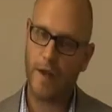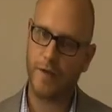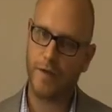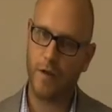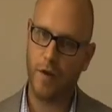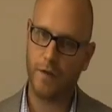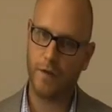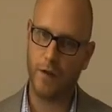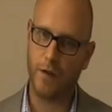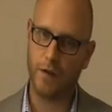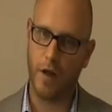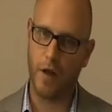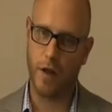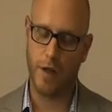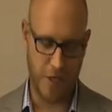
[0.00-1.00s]
a soft
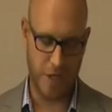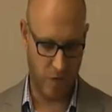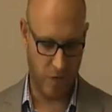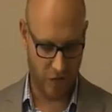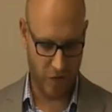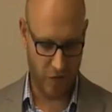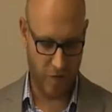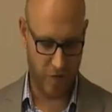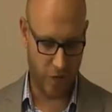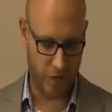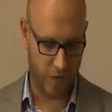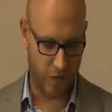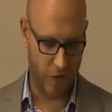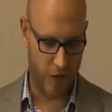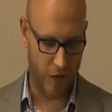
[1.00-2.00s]
ontology, or softer
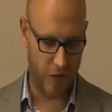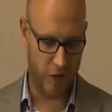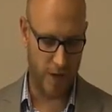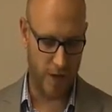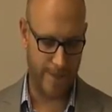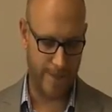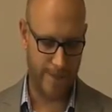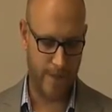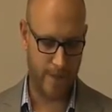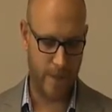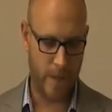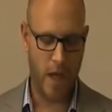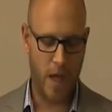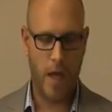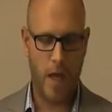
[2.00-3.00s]
ontology.
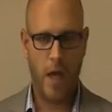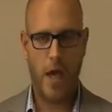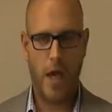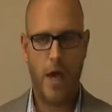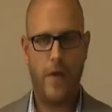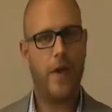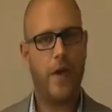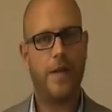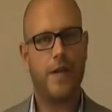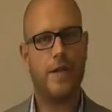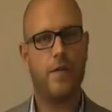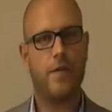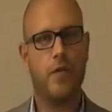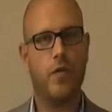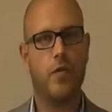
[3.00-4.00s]
And that is the
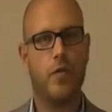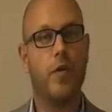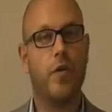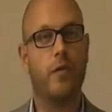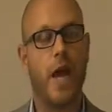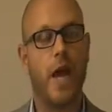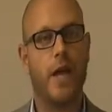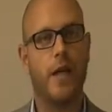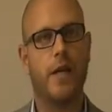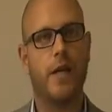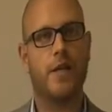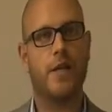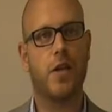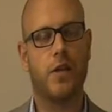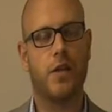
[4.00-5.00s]
view that reality
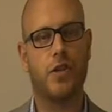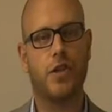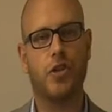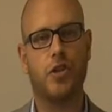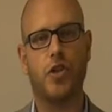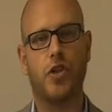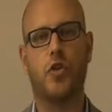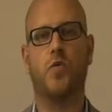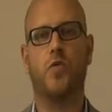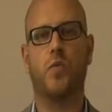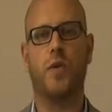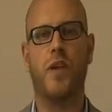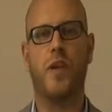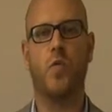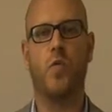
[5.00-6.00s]
is constituted
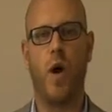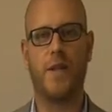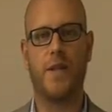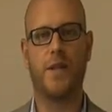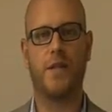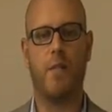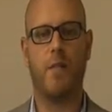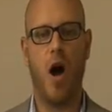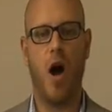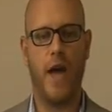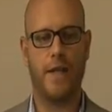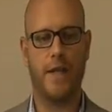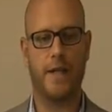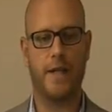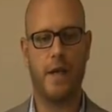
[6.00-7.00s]
within one's
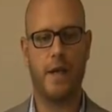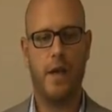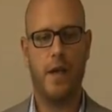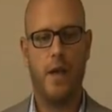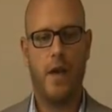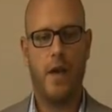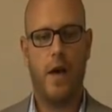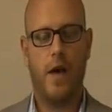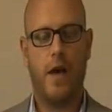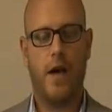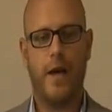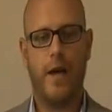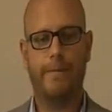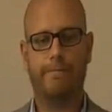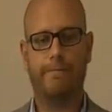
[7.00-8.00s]
mind.
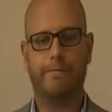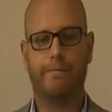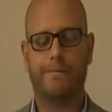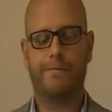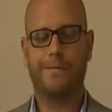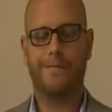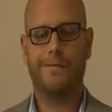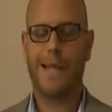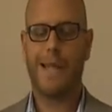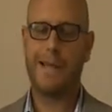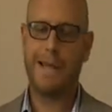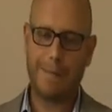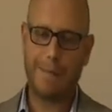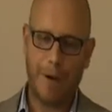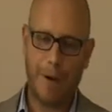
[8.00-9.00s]
I
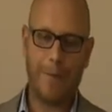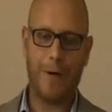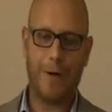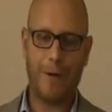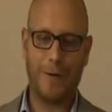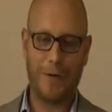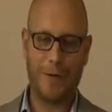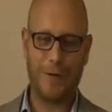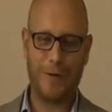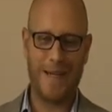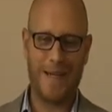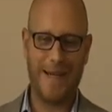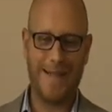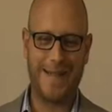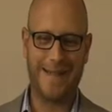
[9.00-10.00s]
think pop culture
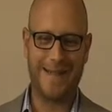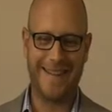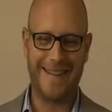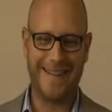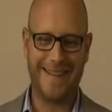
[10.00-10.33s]
has